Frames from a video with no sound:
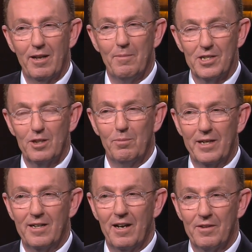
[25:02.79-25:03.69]
there must have
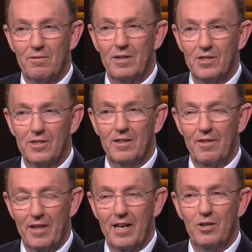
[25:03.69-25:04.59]
been another reason,
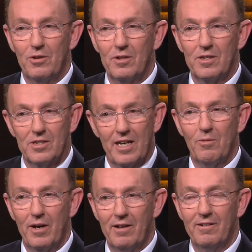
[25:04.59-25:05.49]
and then you can say,
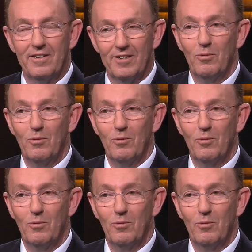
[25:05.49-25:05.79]
well,